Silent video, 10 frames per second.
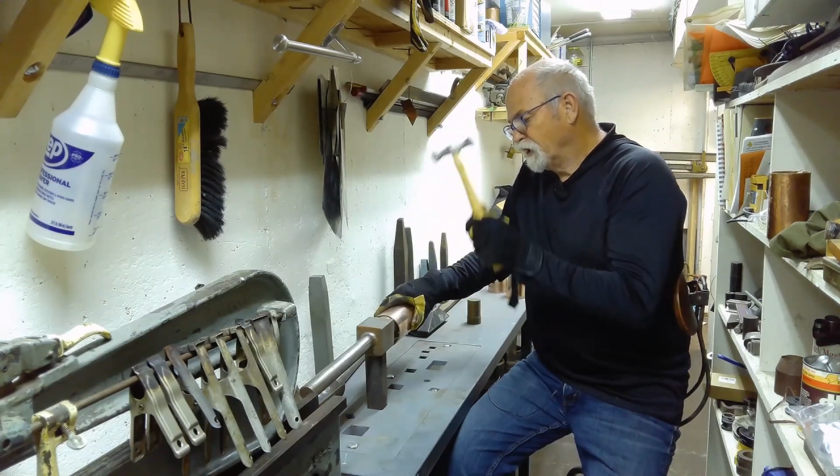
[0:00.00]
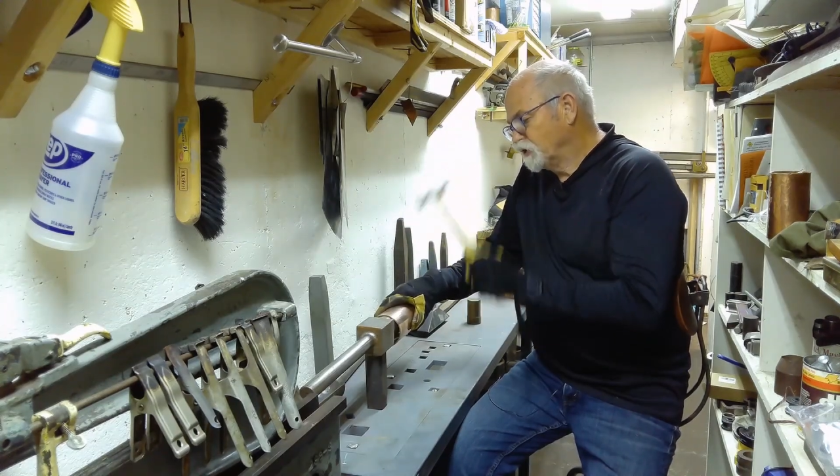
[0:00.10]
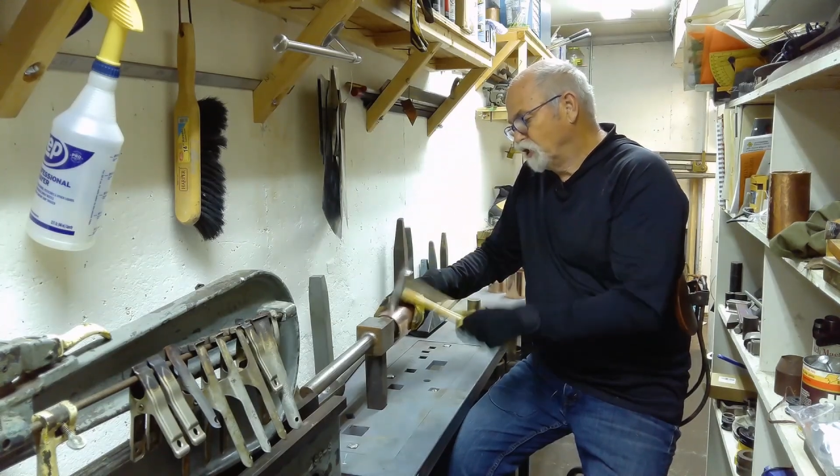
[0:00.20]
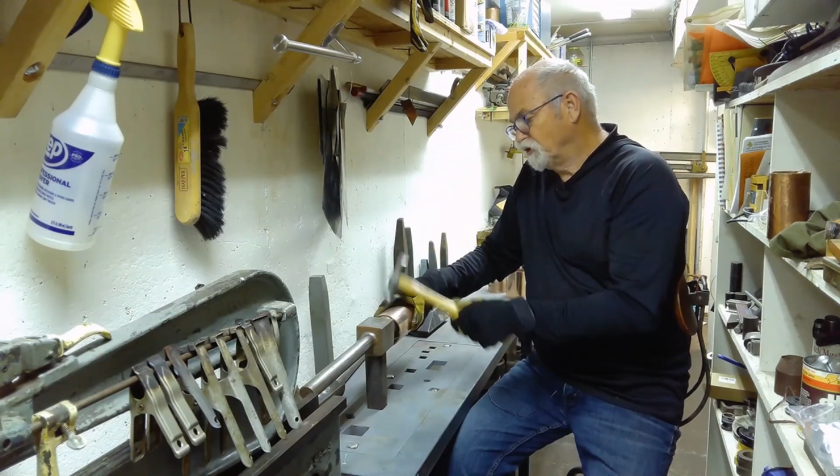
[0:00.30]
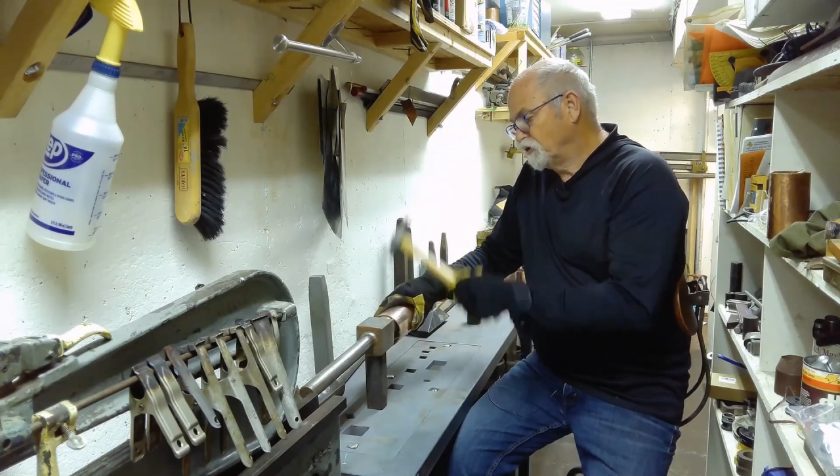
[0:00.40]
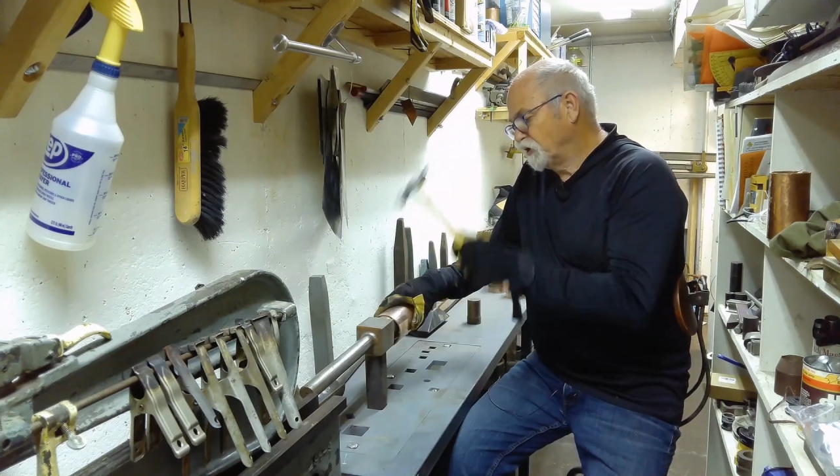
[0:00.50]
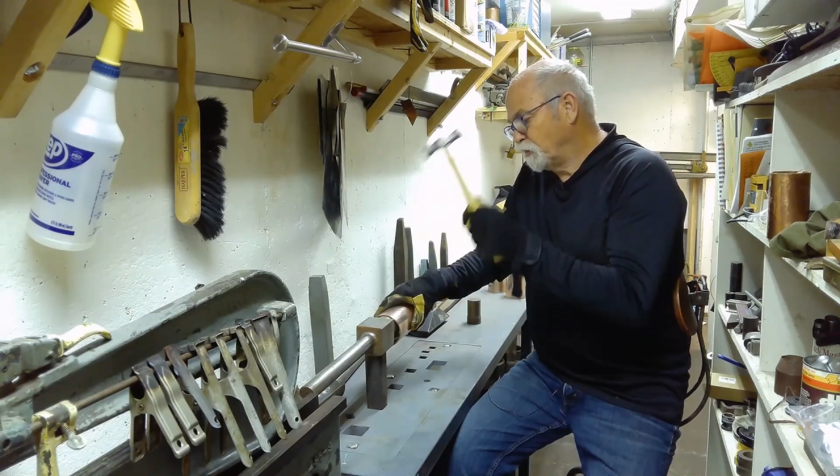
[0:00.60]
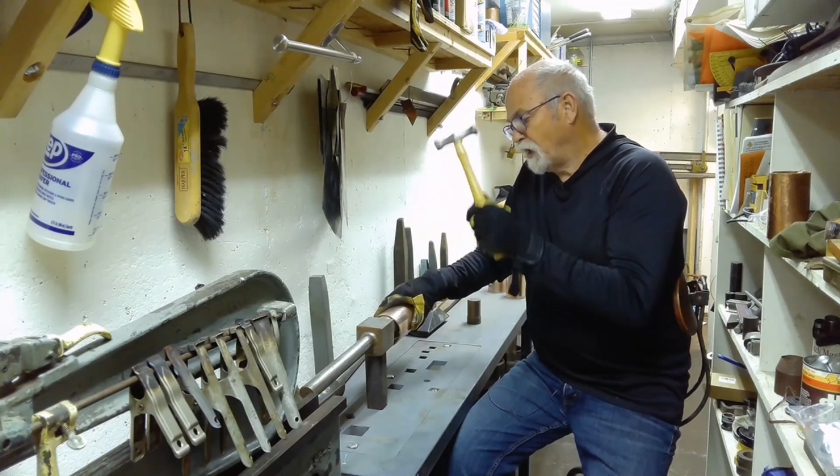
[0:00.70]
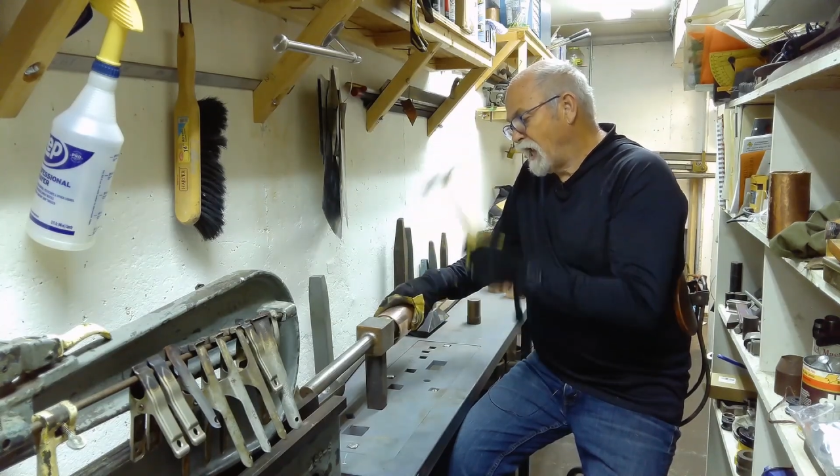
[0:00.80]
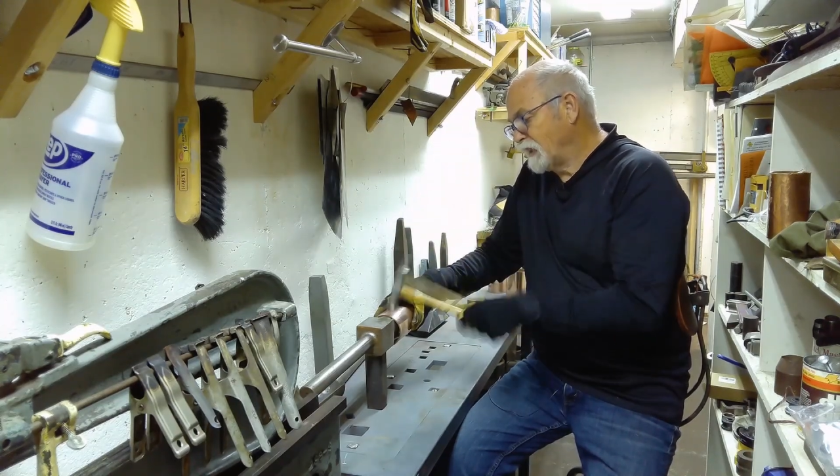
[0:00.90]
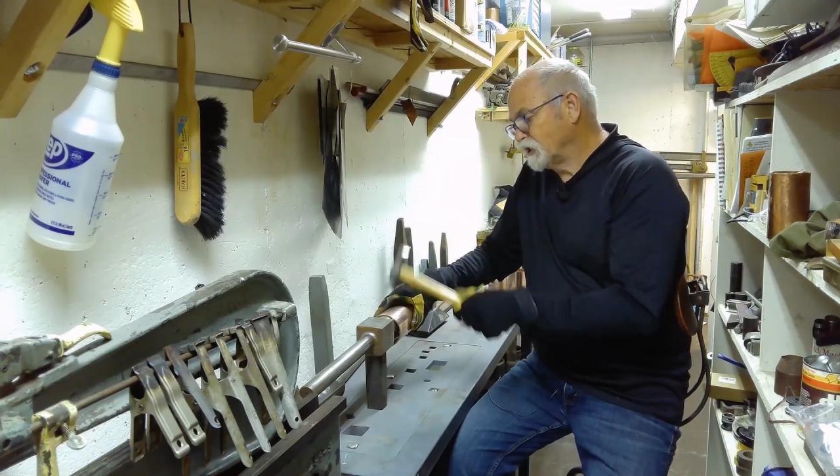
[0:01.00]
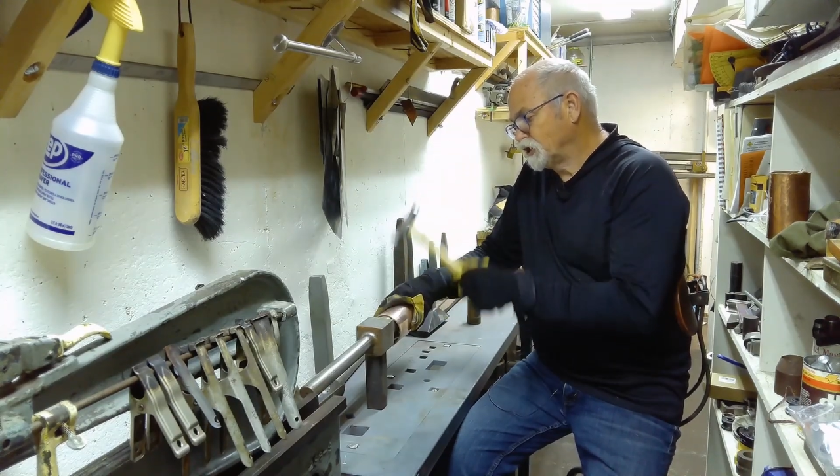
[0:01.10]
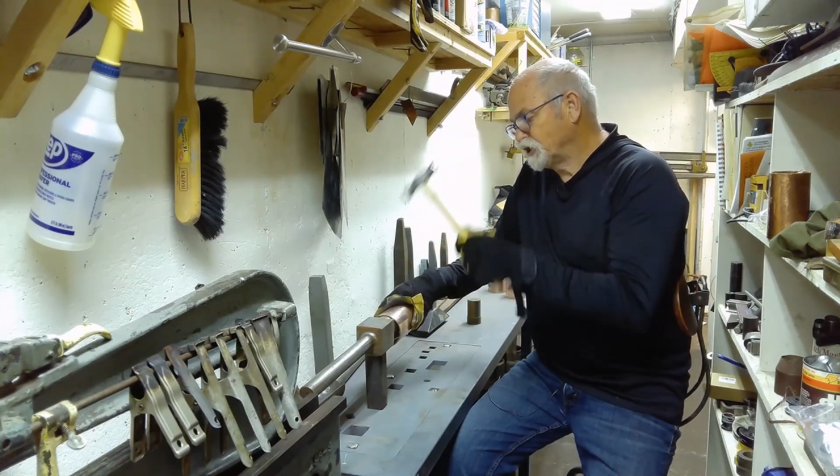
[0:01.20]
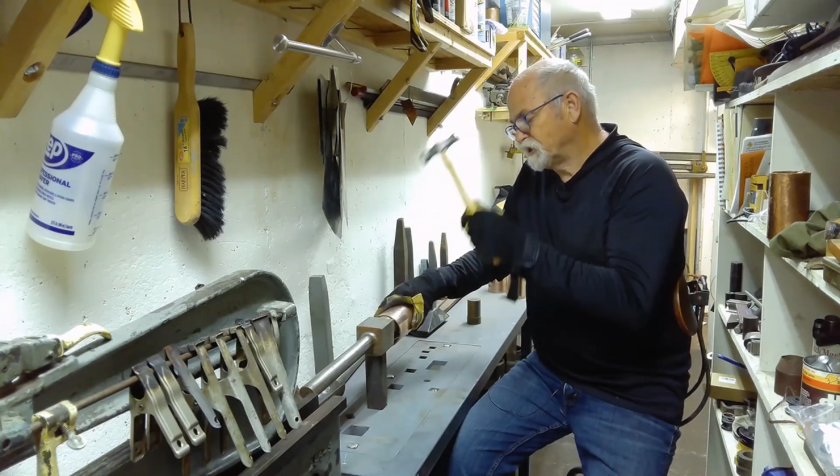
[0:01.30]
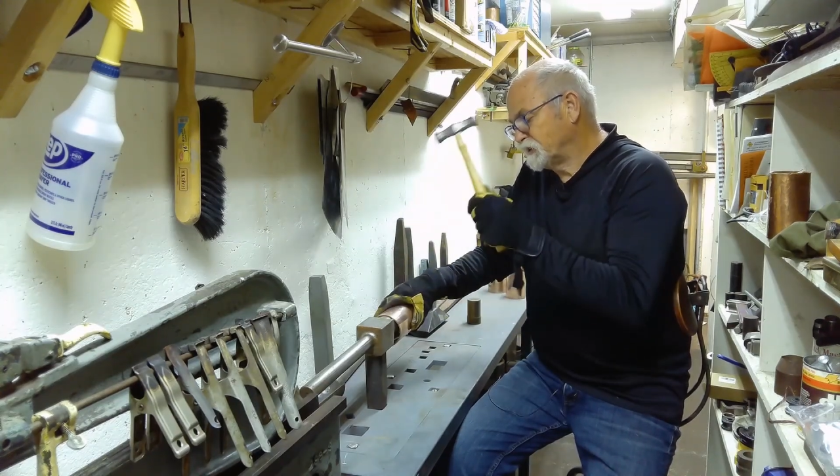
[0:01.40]
just
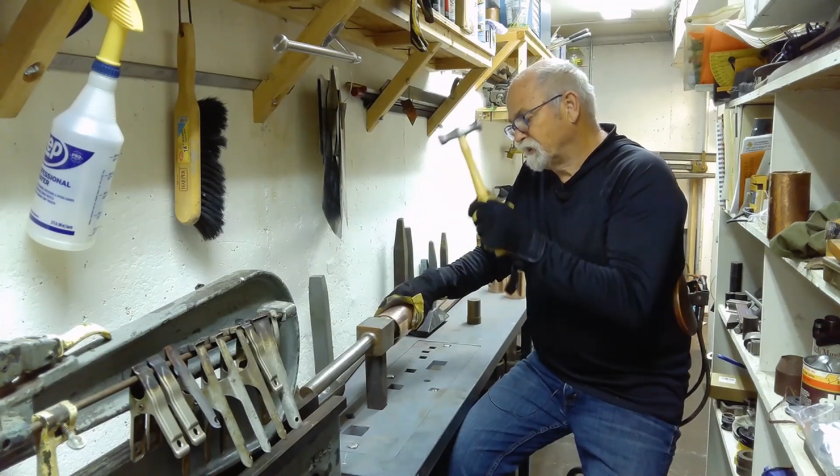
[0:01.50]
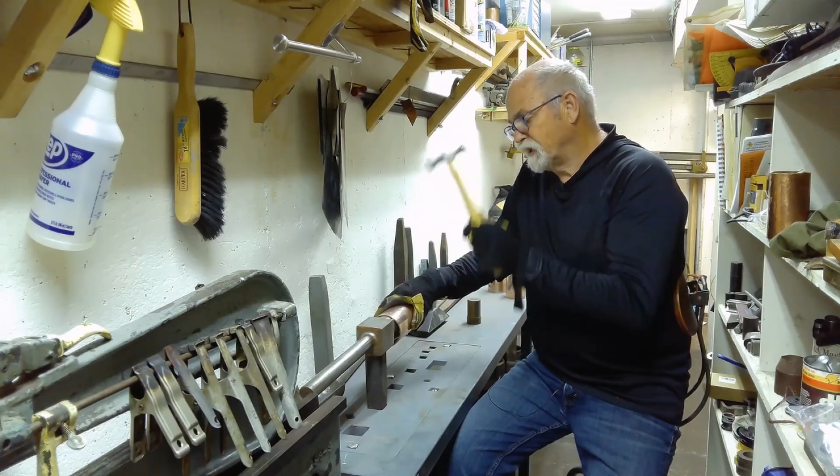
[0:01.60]
polished